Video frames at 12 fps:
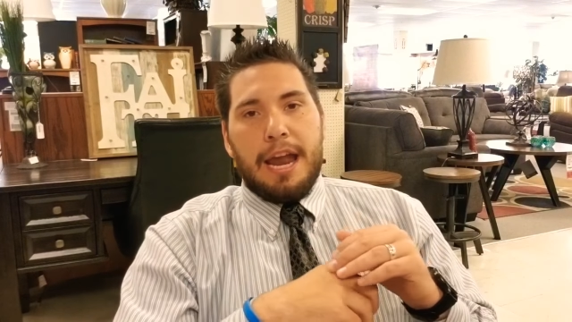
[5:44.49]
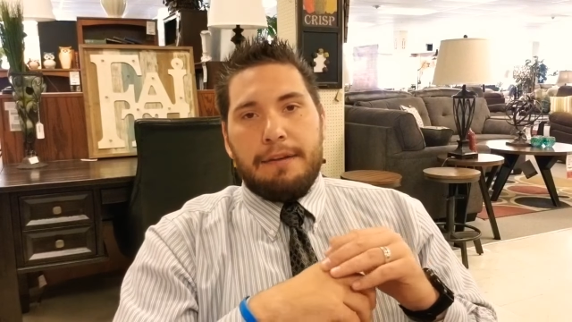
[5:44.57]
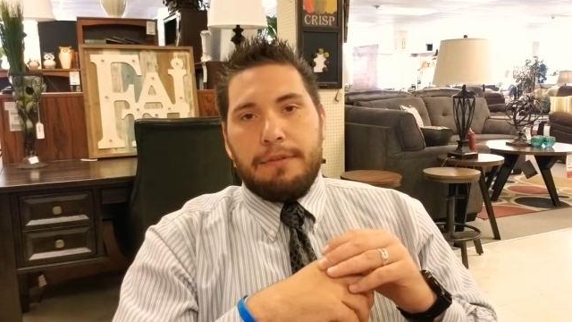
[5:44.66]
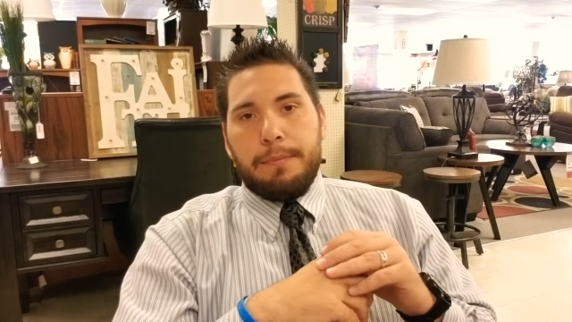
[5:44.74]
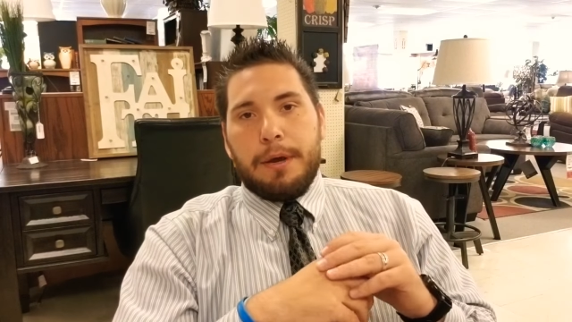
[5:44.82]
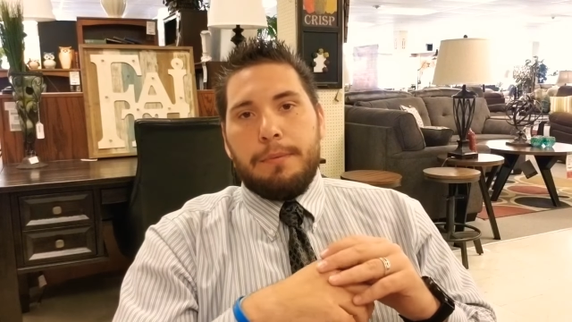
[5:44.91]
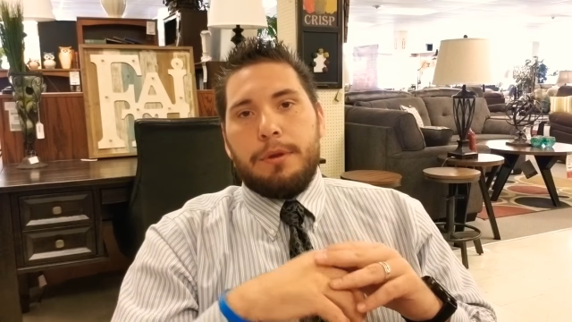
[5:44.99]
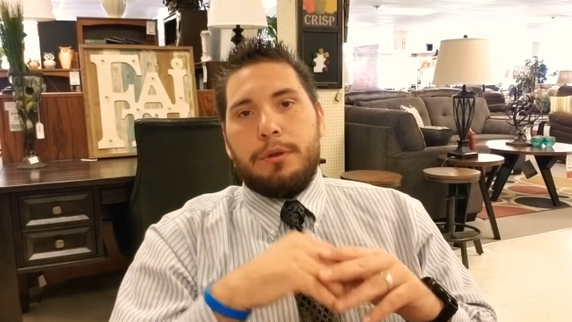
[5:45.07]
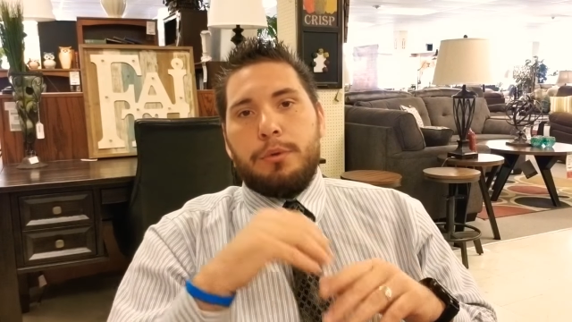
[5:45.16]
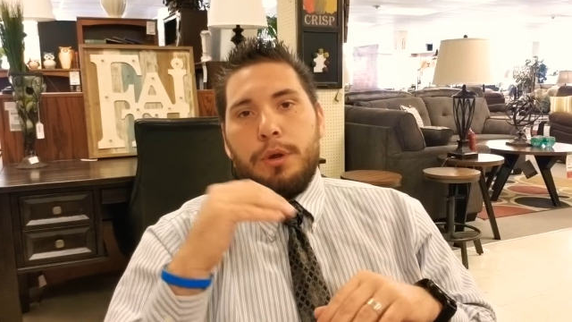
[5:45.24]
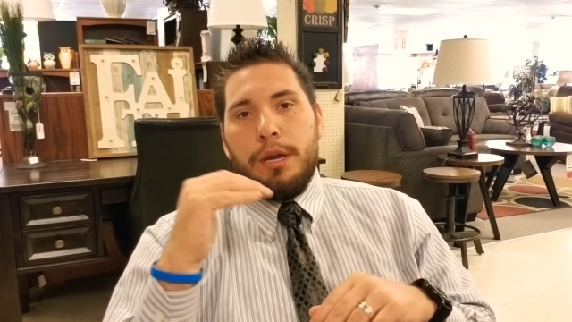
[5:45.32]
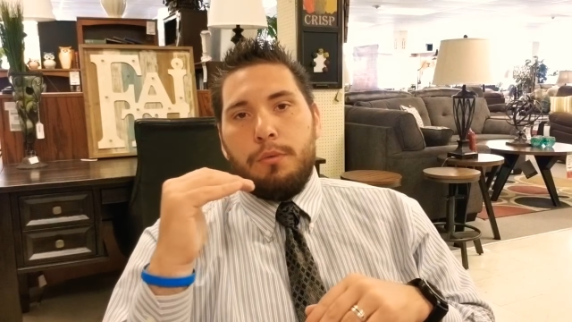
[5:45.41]
Everybody
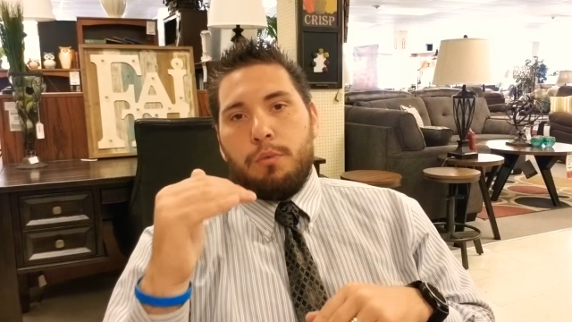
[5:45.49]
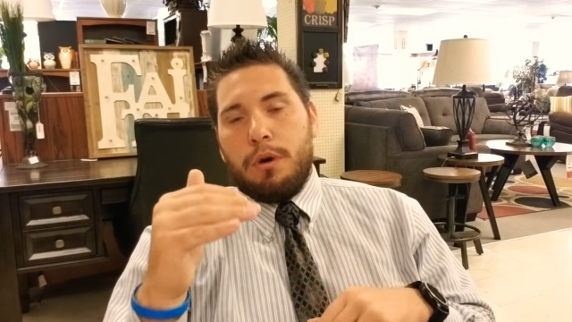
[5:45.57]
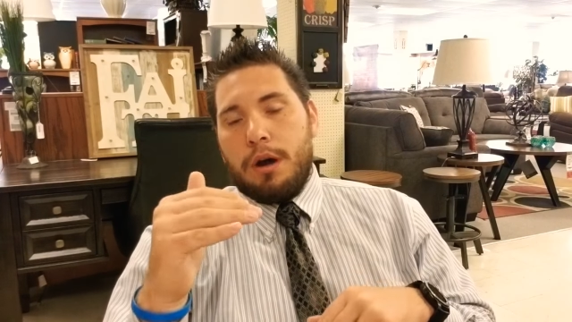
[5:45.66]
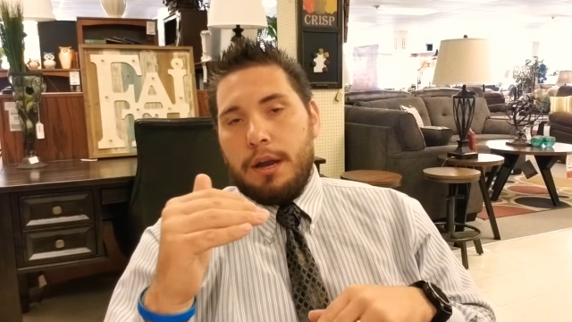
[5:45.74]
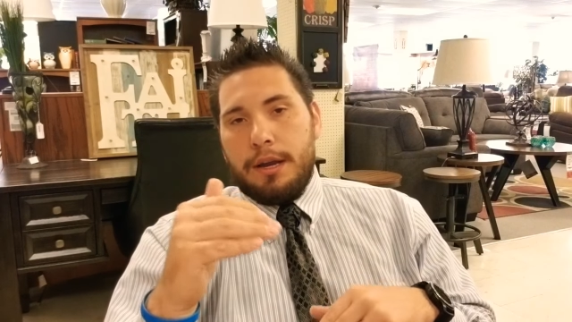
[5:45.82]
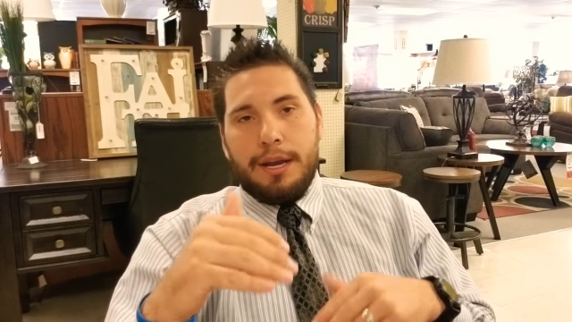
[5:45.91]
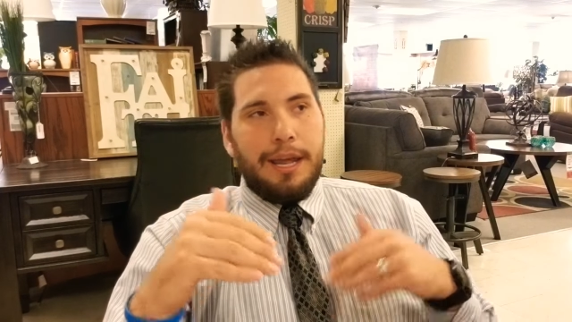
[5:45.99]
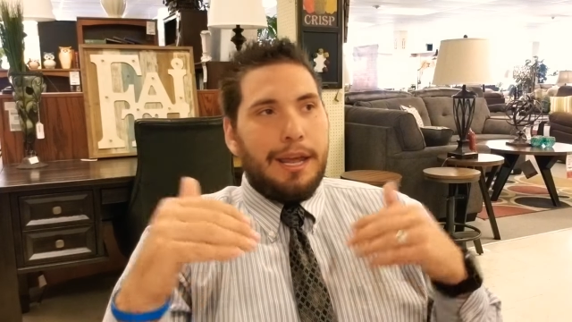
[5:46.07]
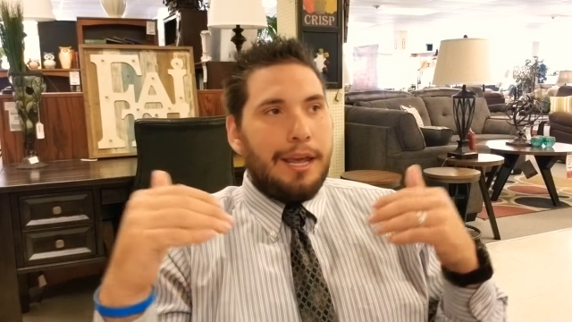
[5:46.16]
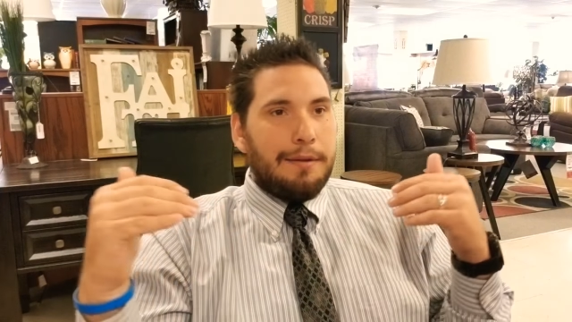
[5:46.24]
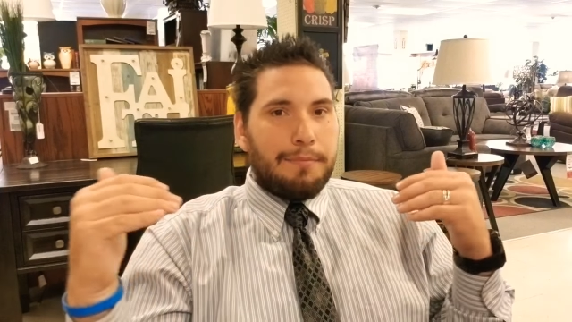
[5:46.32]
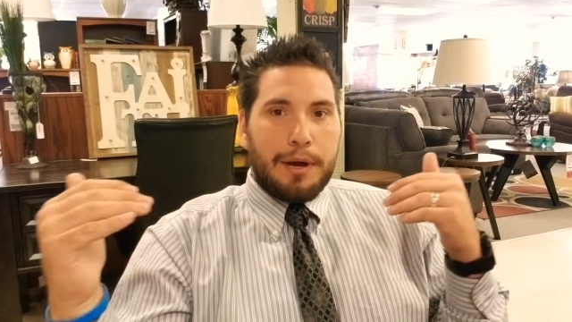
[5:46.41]
between 1
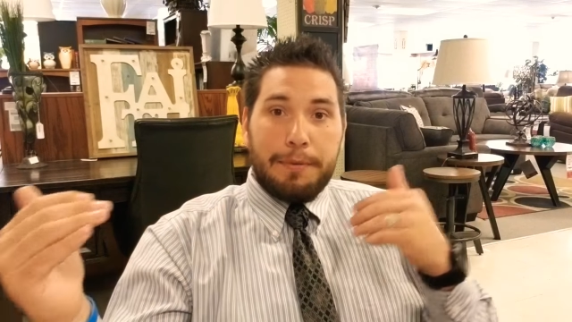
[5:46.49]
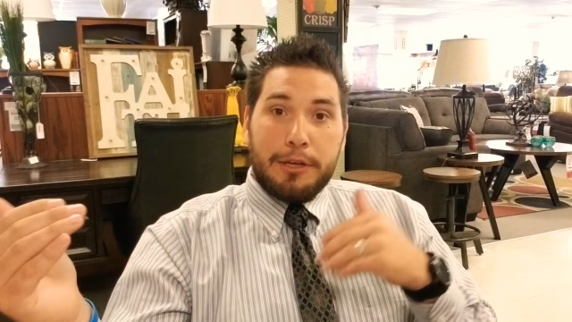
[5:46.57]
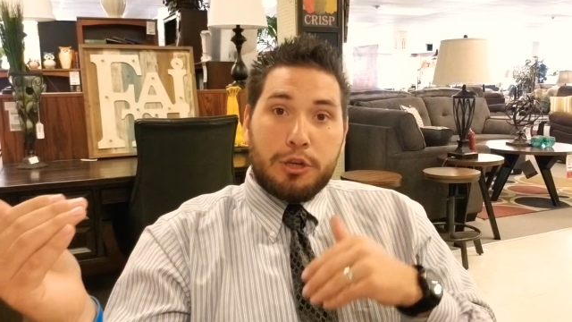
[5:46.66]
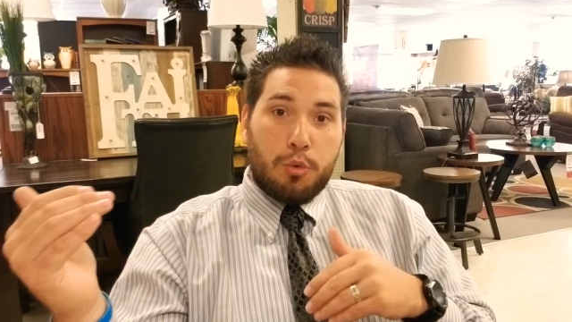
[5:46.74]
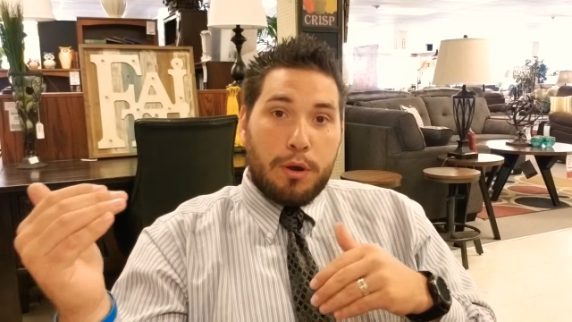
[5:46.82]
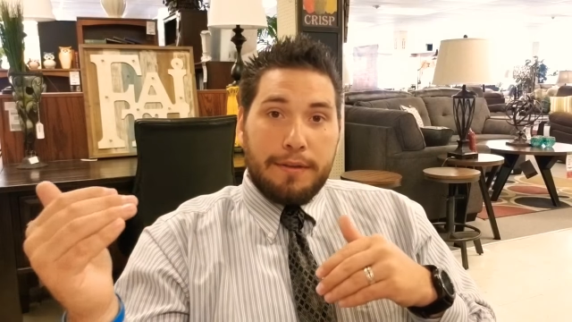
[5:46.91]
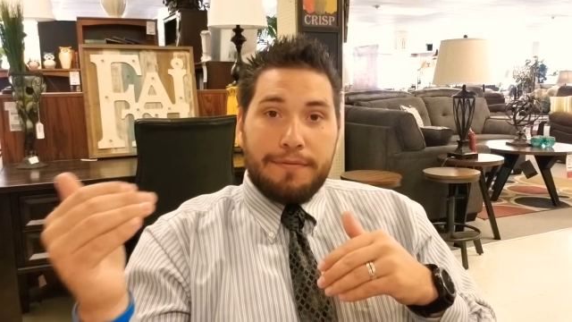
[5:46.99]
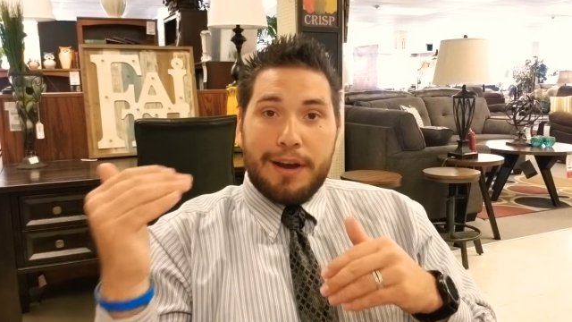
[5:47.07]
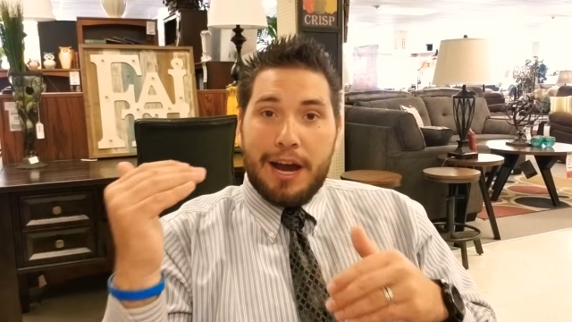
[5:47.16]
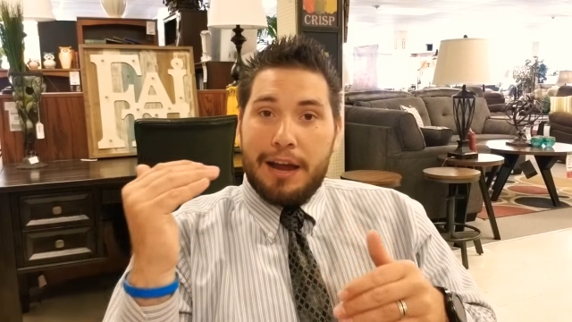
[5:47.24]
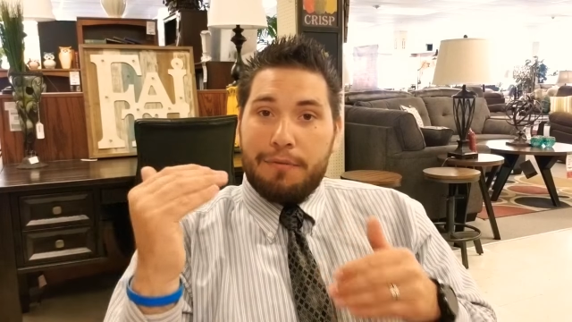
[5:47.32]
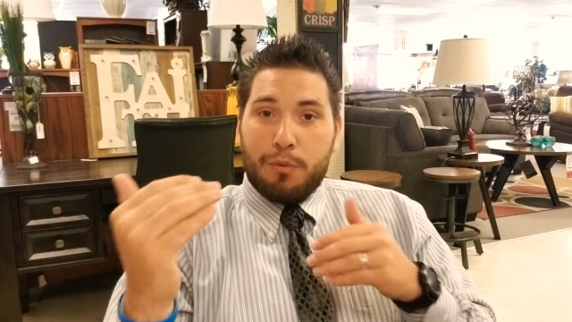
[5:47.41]
and probably
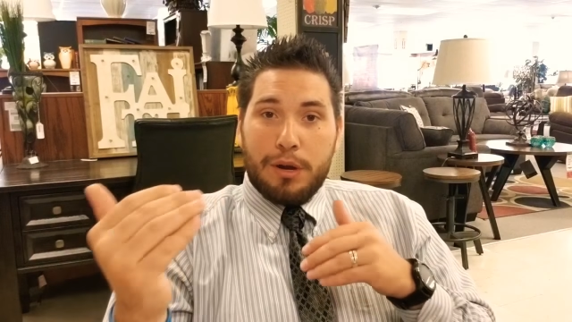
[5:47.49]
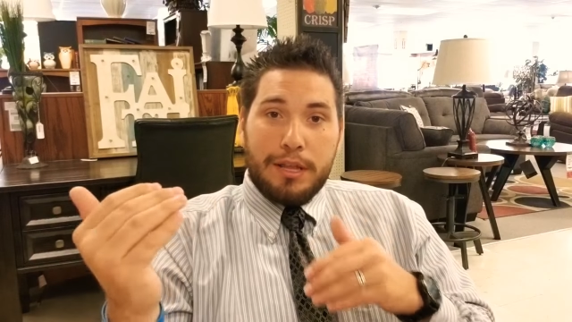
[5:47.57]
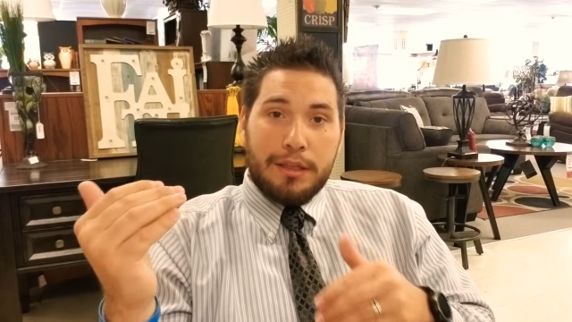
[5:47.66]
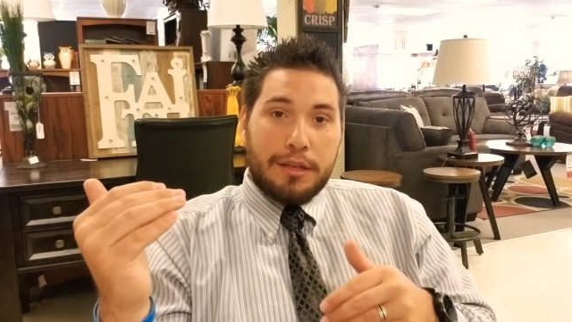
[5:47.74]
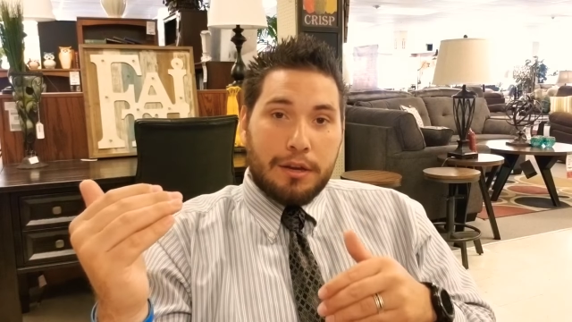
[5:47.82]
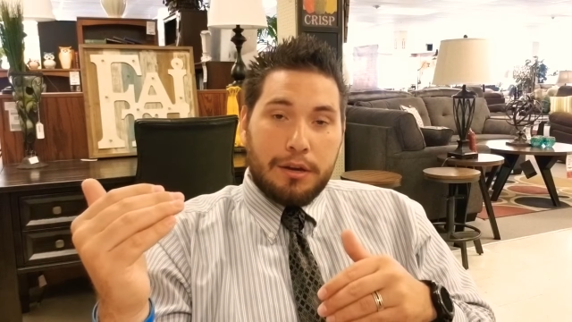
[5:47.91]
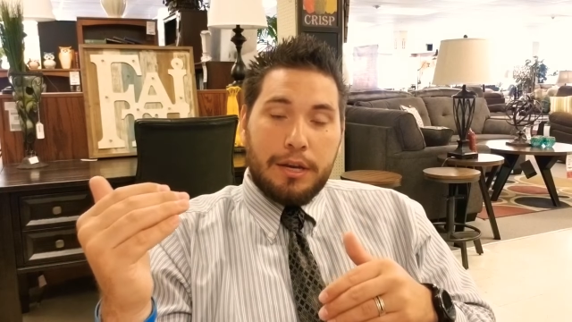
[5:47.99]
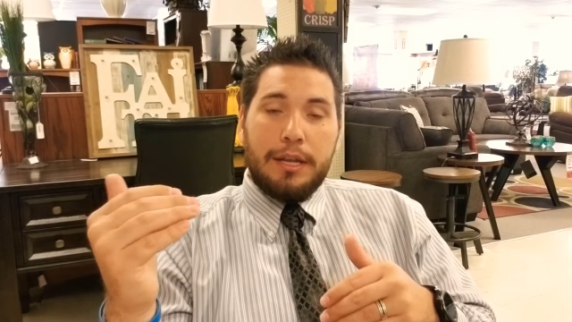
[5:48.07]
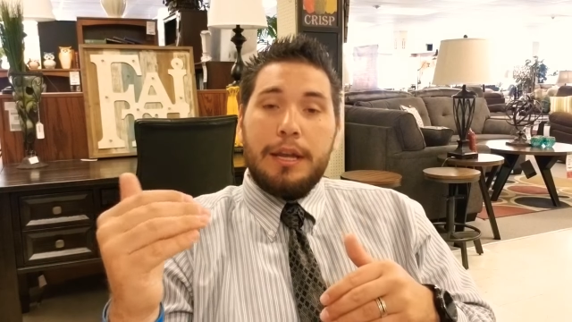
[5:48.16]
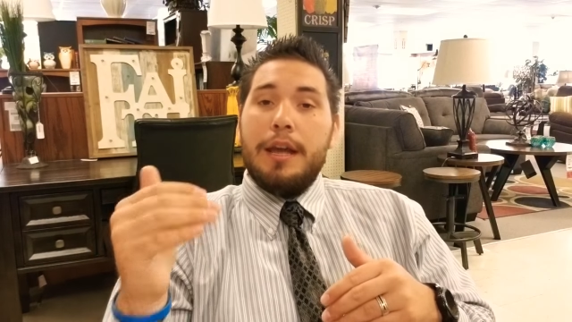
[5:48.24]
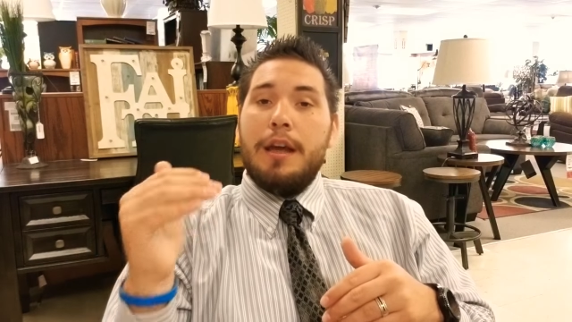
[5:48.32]
25, 1 and 30,